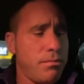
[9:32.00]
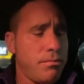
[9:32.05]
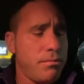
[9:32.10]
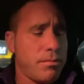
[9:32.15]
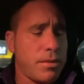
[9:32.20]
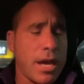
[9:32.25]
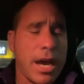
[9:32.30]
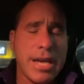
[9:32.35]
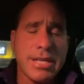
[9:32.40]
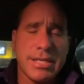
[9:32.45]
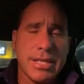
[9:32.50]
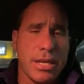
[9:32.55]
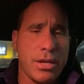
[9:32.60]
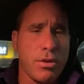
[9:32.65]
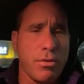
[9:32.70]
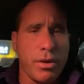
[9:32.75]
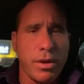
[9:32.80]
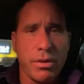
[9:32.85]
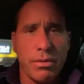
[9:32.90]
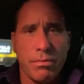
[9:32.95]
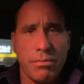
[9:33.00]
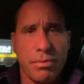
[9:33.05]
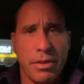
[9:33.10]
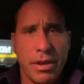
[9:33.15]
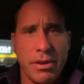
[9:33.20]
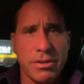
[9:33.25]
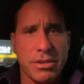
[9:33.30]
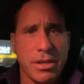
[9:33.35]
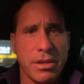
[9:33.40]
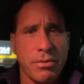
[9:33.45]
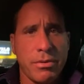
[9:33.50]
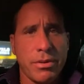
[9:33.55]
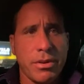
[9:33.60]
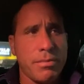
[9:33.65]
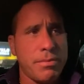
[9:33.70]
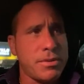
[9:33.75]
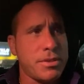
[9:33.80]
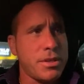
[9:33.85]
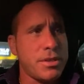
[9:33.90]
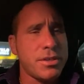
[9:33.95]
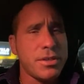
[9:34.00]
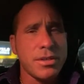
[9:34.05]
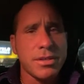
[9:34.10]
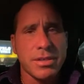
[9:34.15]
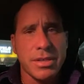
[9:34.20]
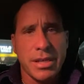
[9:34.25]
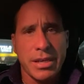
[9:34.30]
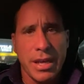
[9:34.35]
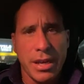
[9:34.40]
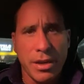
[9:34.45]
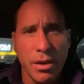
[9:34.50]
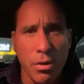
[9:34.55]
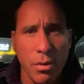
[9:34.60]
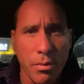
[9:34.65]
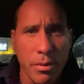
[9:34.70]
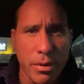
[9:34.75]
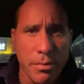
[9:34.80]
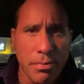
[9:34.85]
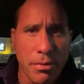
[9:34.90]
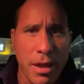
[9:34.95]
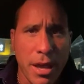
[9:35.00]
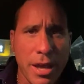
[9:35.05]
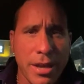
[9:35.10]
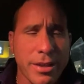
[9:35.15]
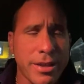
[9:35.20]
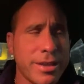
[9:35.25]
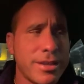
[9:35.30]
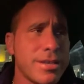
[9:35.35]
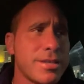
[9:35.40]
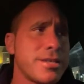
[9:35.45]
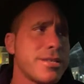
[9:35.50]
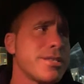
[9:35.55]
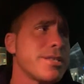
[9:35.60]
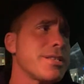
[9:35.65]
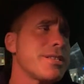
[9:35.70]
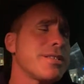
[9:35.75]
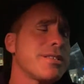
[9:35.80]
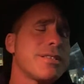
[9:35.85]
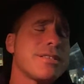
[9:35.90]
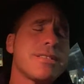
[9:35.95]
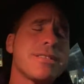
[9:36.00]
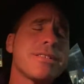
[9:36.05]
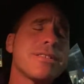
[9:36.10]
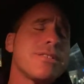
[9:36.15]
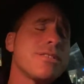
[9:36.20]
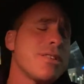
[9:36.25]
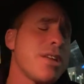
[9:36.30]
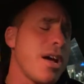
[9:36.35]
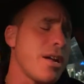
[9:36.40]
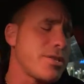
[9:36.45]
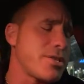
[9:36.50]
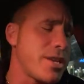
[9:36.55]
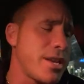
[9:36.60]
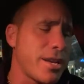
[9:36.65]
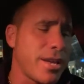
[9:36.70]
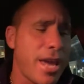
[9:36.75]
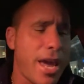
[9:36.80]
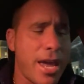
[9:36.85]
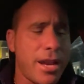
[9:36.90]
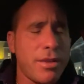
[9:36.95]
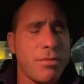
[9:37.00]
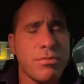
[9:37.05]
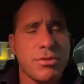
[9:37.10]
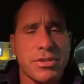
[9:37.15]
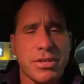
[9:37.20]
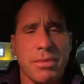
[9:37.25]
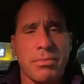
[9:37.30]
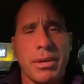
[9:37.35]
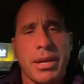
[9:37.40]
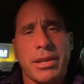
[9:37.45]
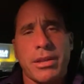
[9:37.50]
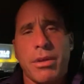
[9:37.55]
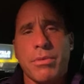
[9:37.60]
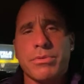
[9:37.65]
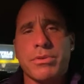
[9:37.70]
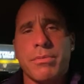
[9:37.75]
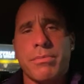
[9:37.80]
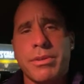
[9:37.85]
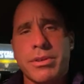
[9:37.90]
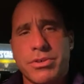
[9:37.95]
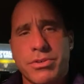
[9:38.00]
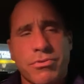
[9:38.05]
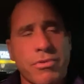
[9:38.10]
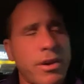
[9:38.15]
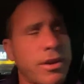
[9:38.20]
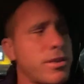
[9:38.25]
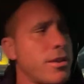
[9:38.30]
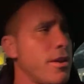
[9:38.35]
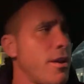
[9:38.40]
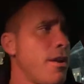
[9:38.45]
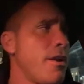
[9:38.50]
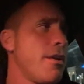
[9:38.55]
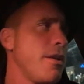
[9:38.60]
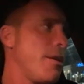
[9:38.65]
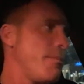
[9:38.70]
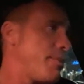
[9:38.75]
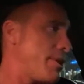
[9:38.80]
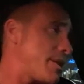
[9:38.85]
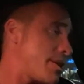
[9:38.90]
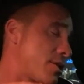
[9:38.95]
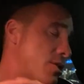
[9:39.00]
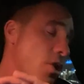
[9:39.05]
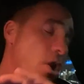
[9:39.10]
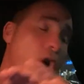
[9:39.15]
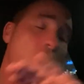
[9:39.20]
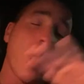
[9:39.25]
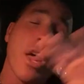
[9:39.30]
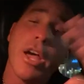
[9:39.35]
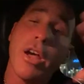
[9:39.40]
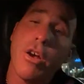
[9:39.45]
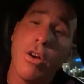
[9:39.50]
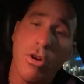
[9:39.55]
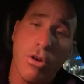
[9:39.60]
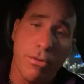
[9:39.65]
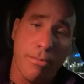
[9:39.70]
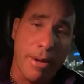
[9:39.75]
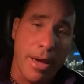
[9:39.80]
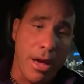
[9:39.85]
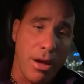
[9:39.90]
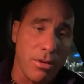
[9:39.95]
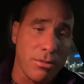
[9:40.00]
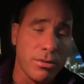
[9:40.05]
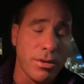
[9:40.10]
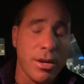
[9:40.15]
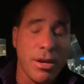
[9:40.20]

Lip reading: guys players not knowing their positions, like not knowing where to play. Like, this is nuts. And Gannon was something I thought was going to be a strength, because all I heard about